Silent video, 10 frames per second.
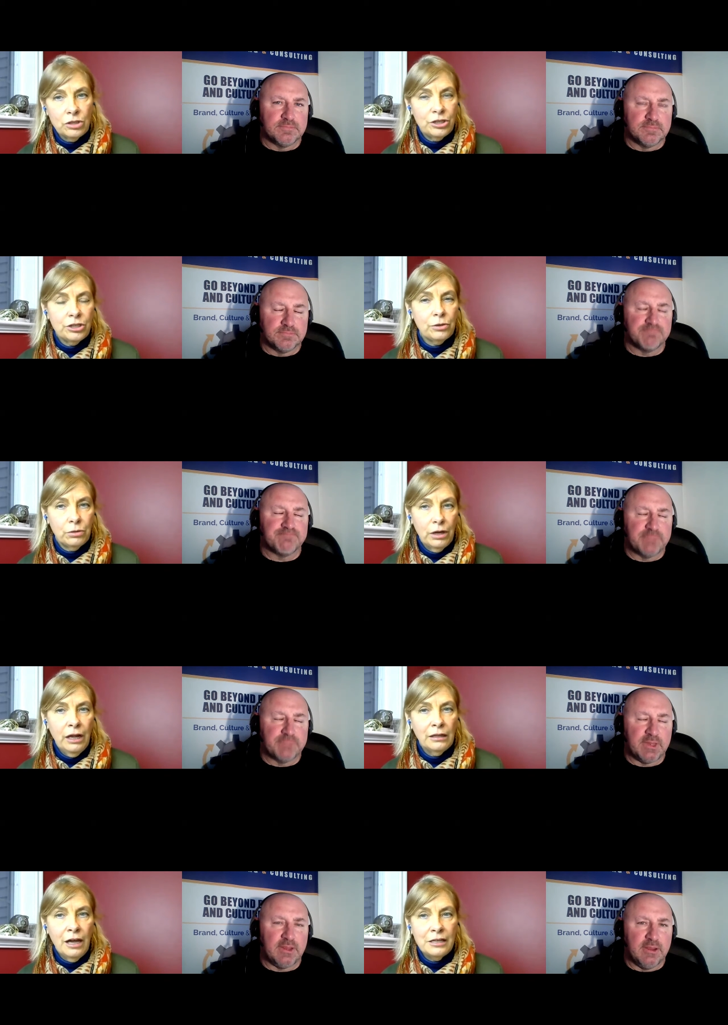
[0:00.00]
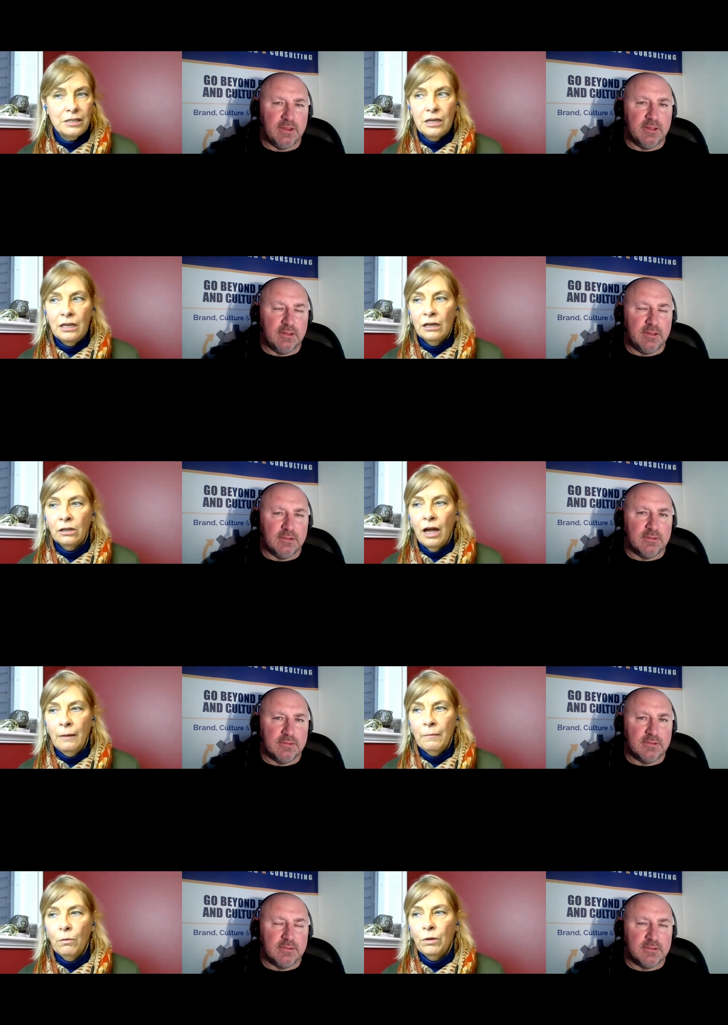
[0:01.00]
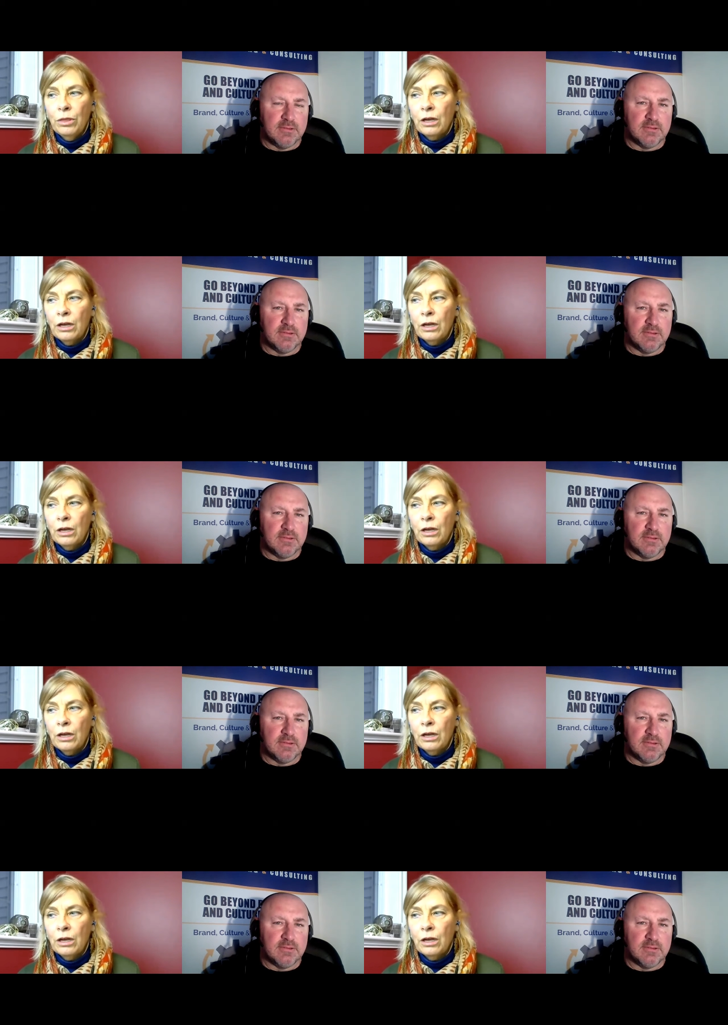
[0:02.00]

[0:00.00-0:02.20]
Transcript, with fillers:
Speaker 1: to do and less in alignment with the